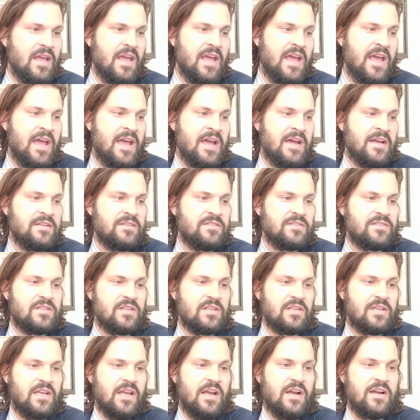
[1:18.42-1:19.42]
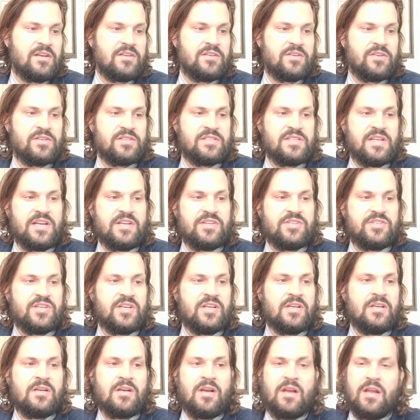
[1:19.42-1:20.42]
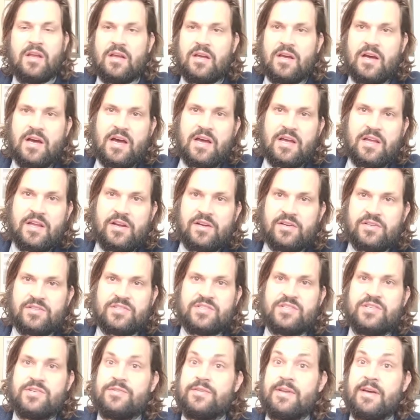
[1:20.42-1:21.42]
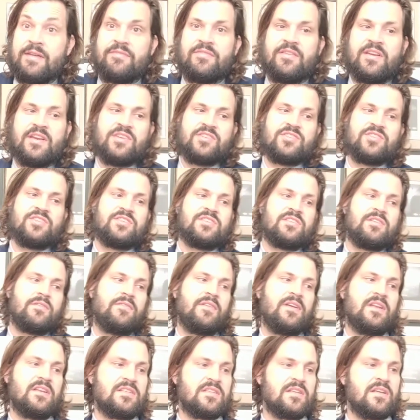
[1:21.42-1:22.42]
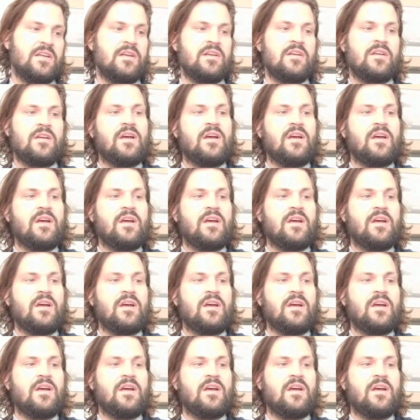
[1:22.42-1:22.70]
And characterization, here's 2 definitions of it.